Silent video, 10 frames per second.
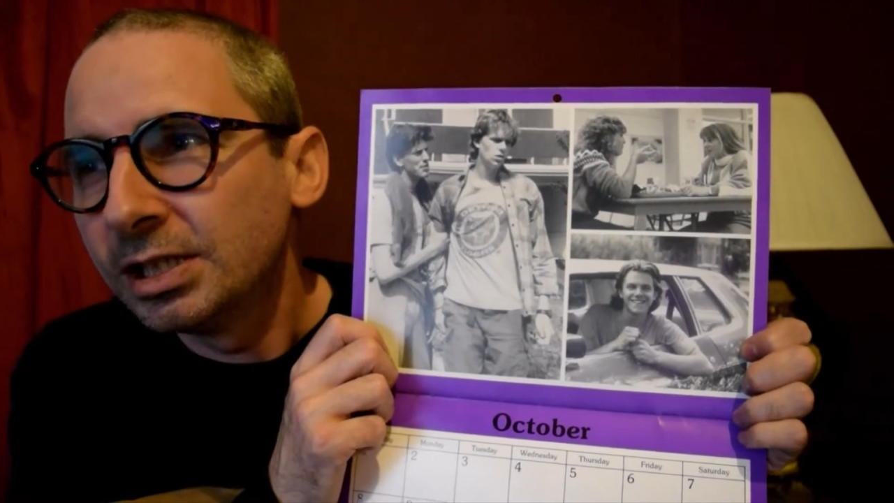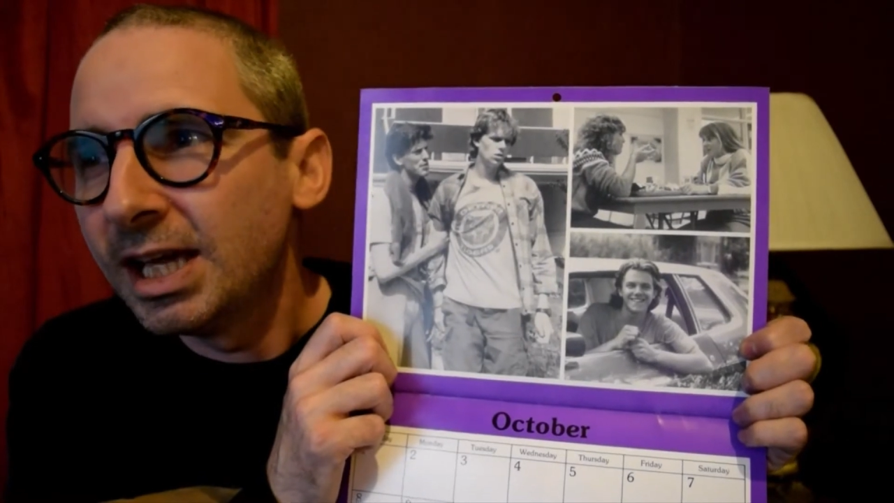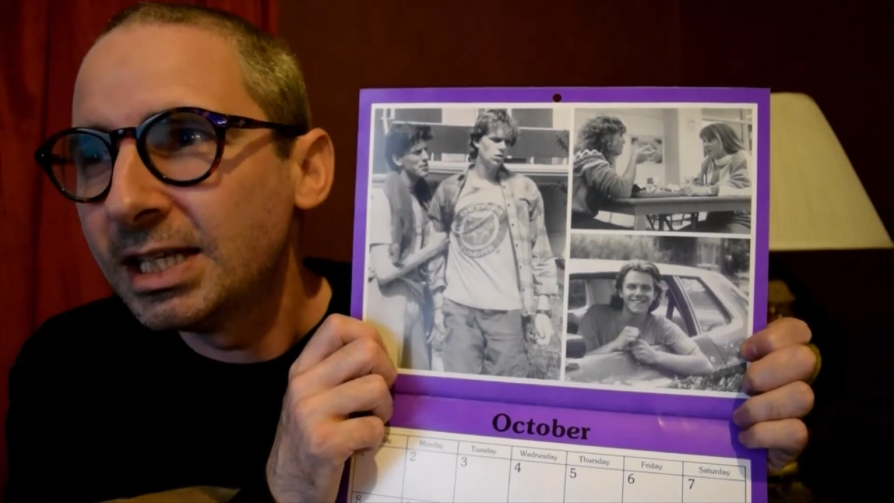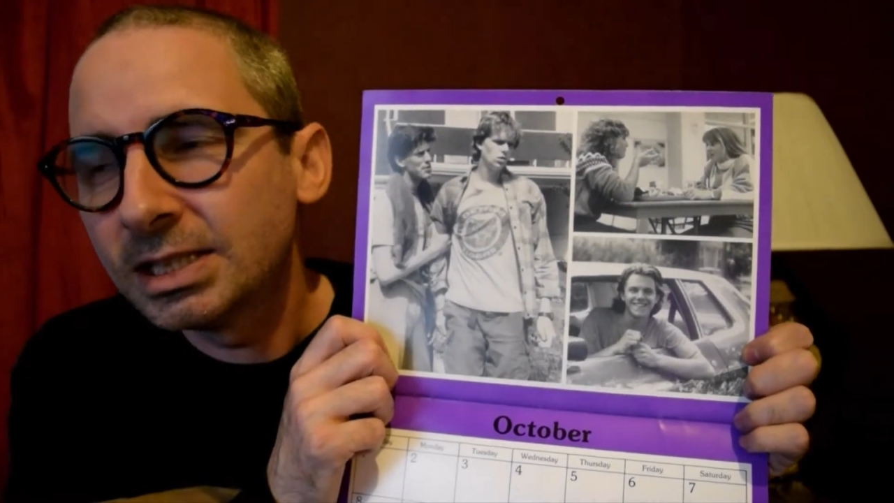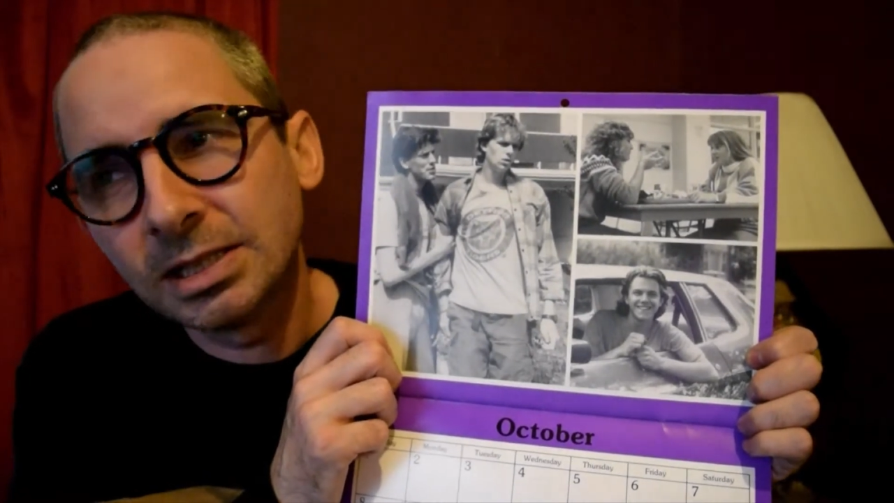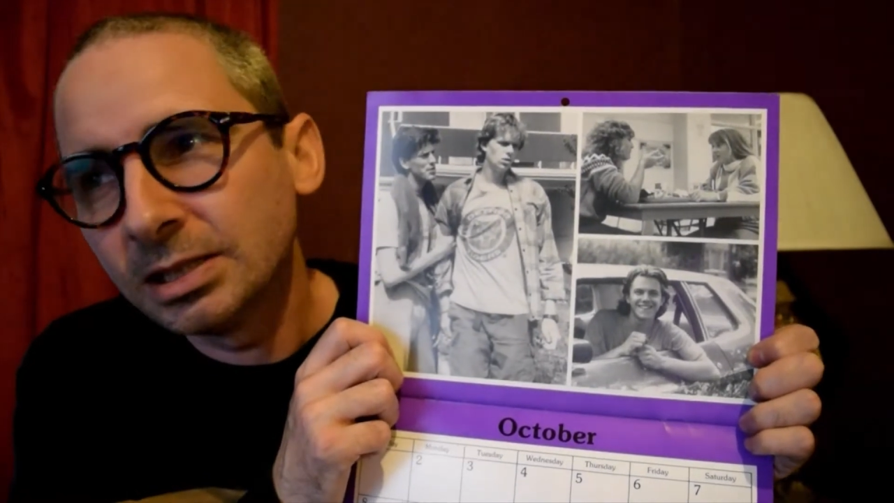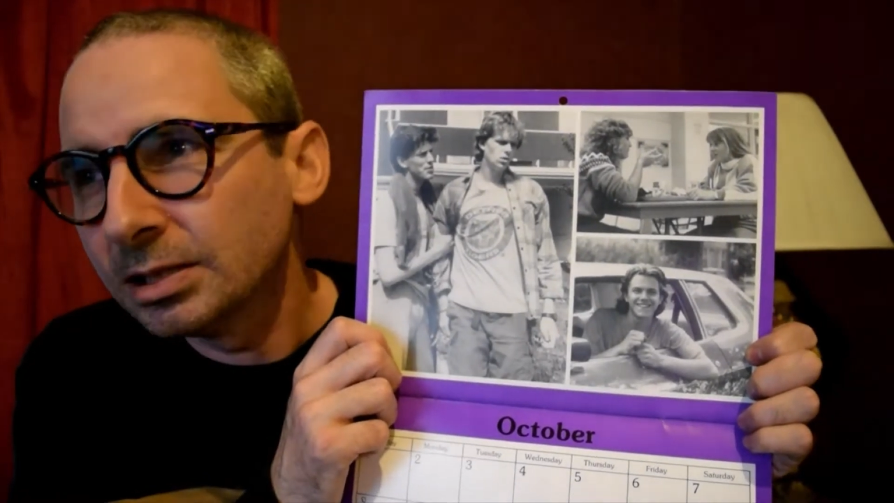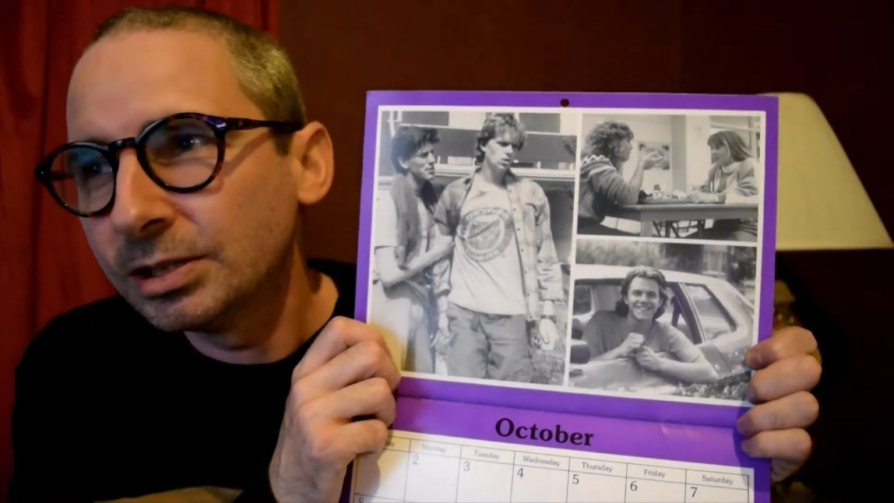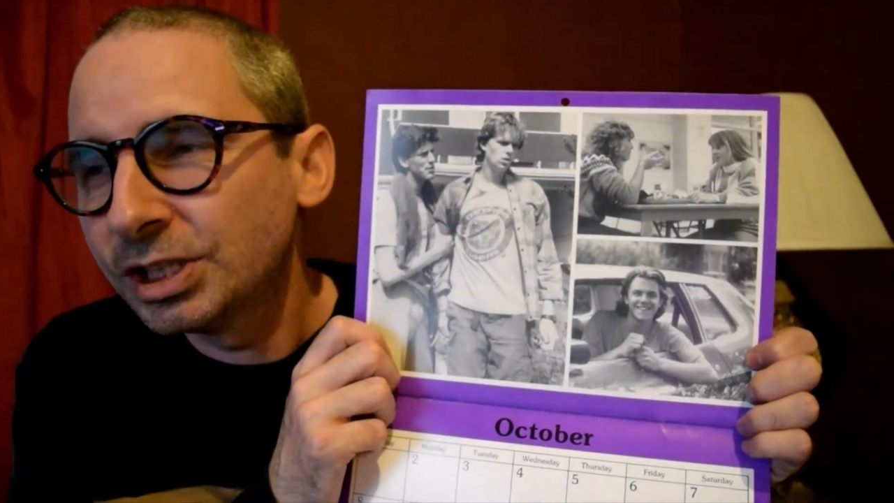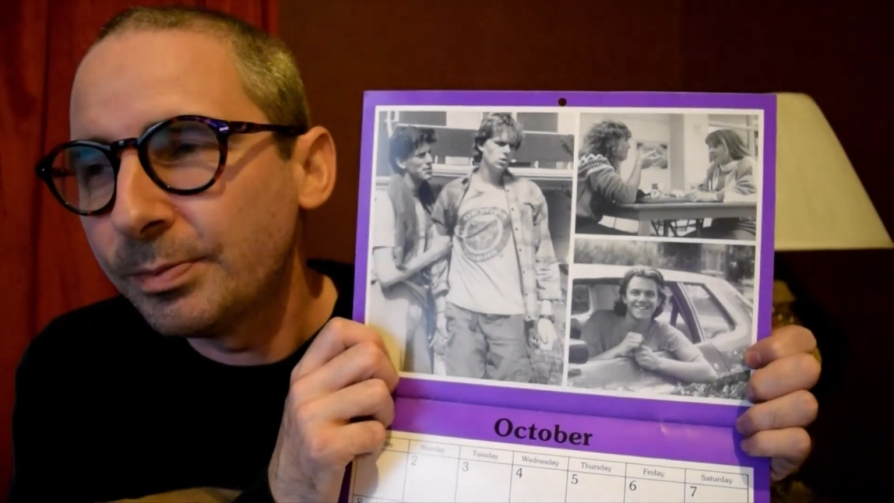It's
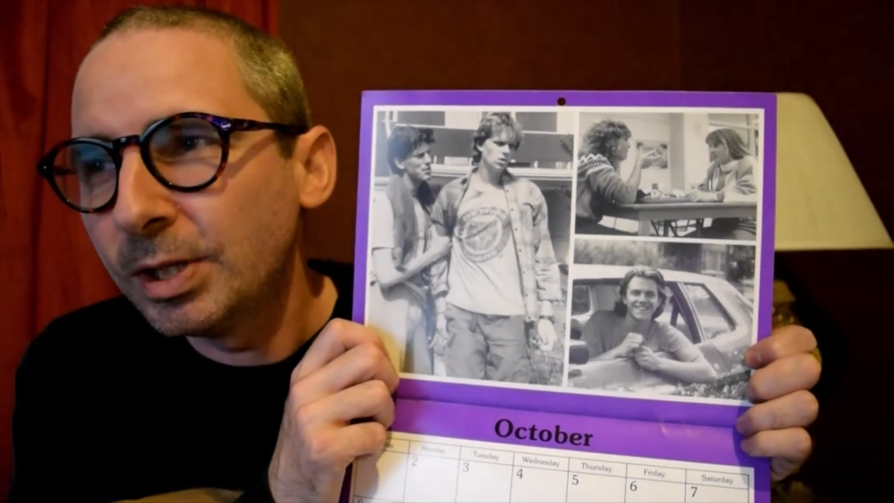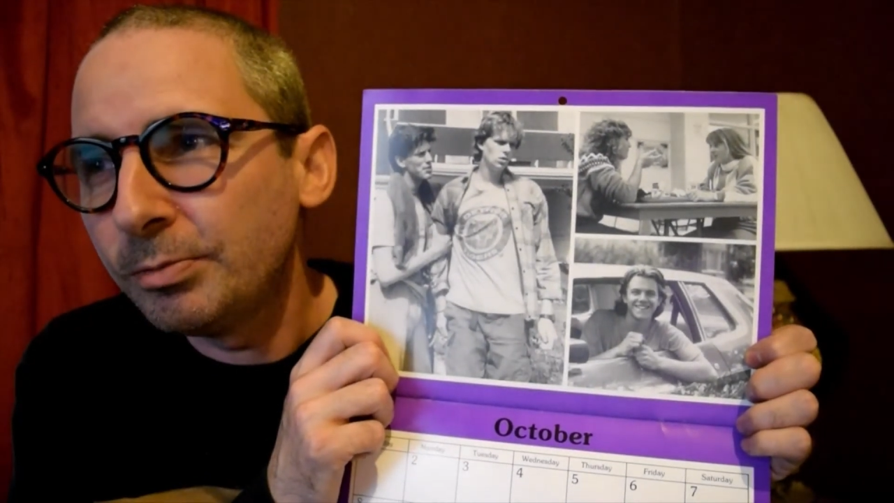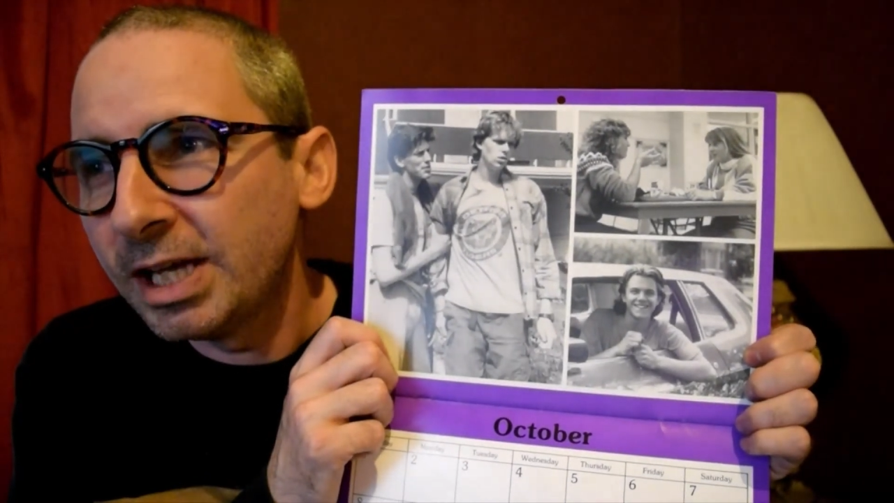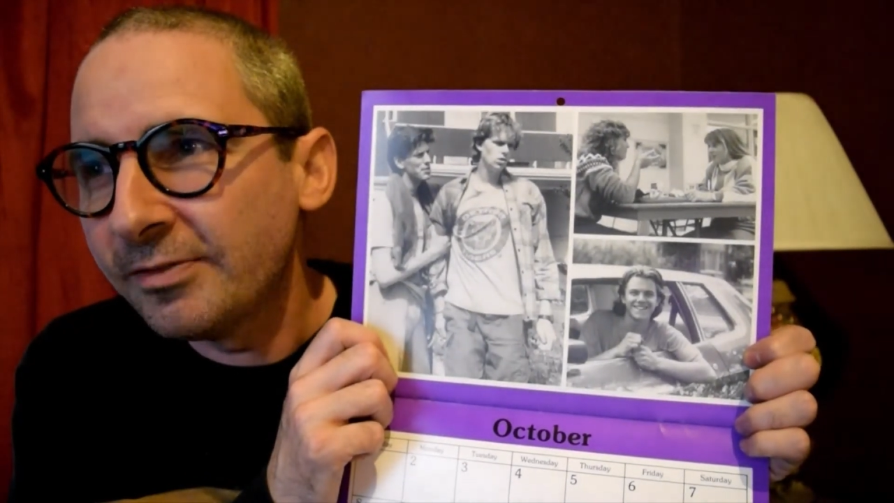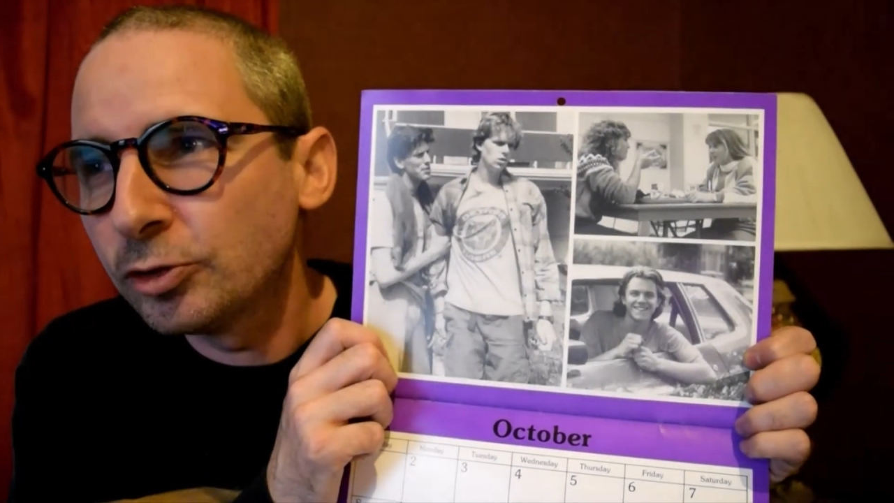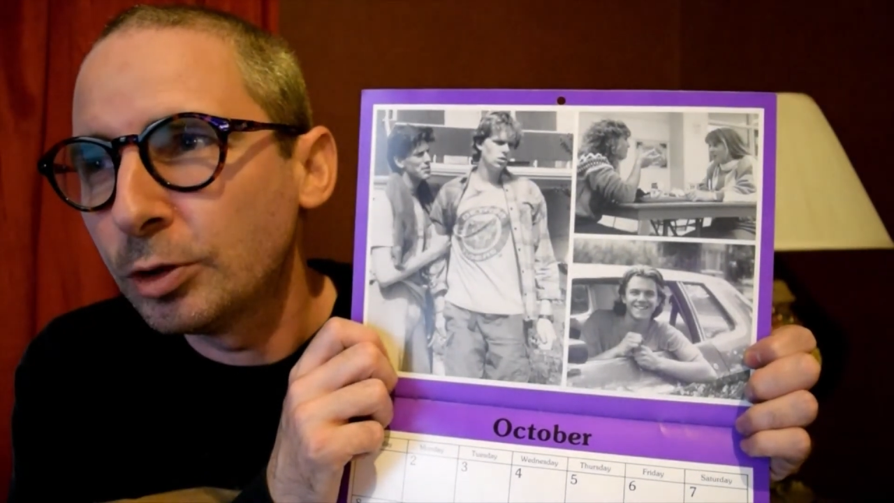something we have to